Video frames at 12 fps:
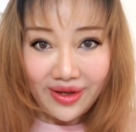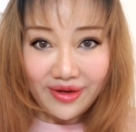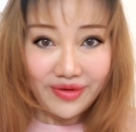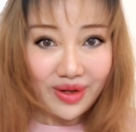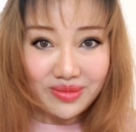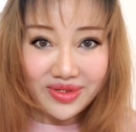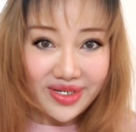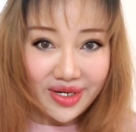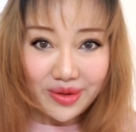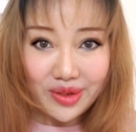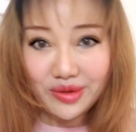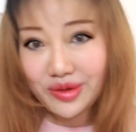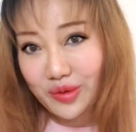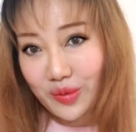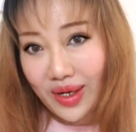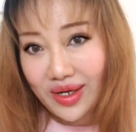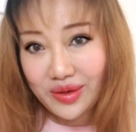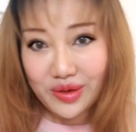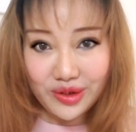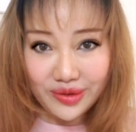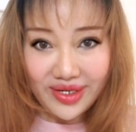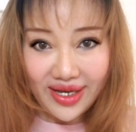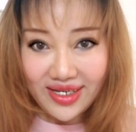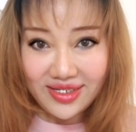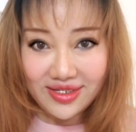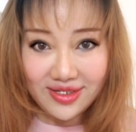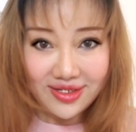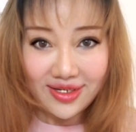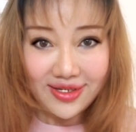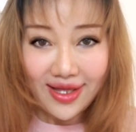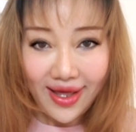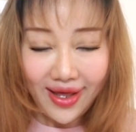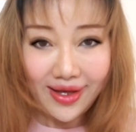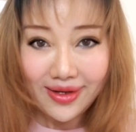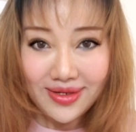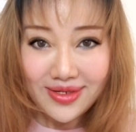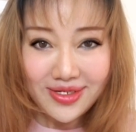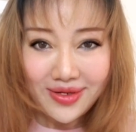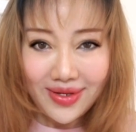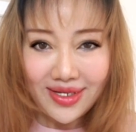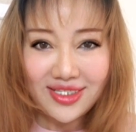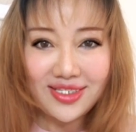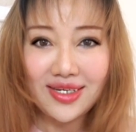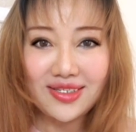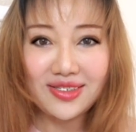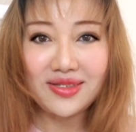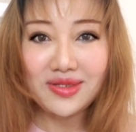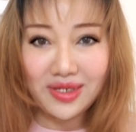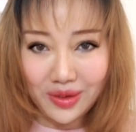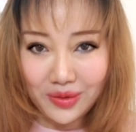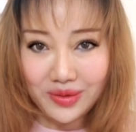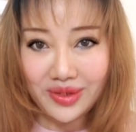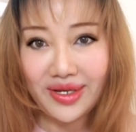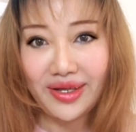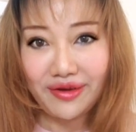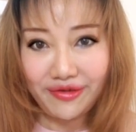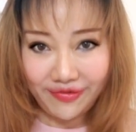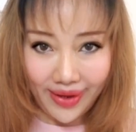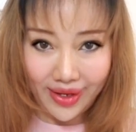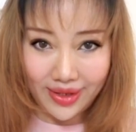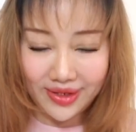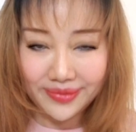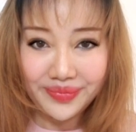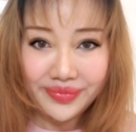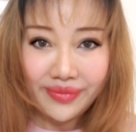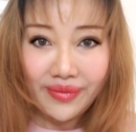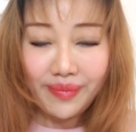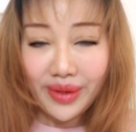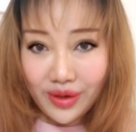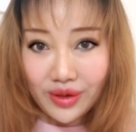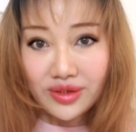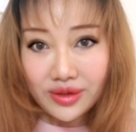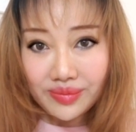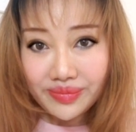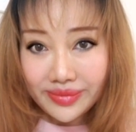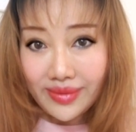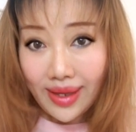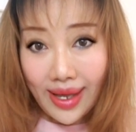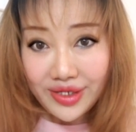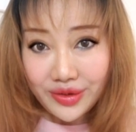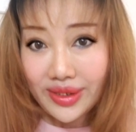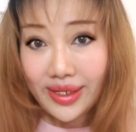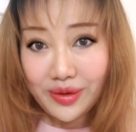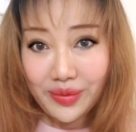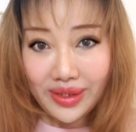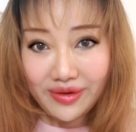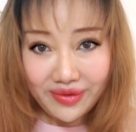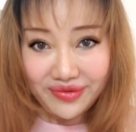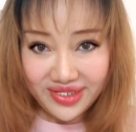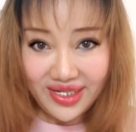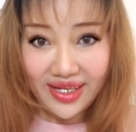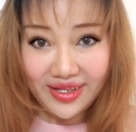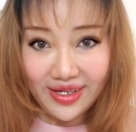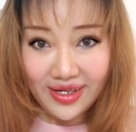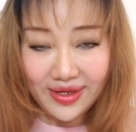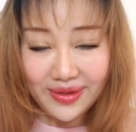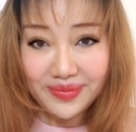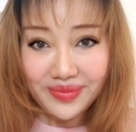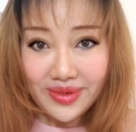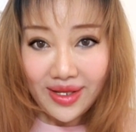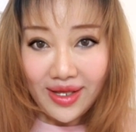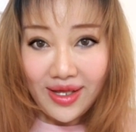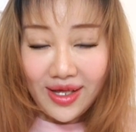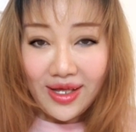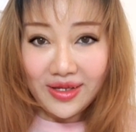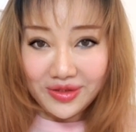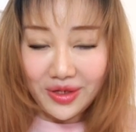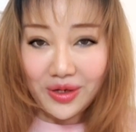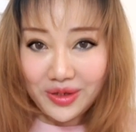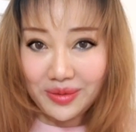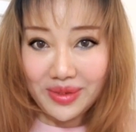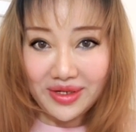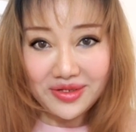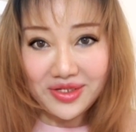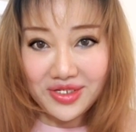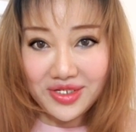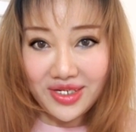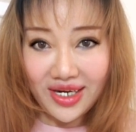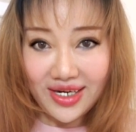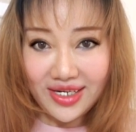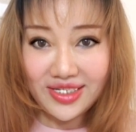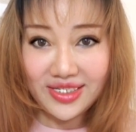from 0 to 1 or 2 cases a day. So that's just totally fake. Because actually we've seen the documents Chinese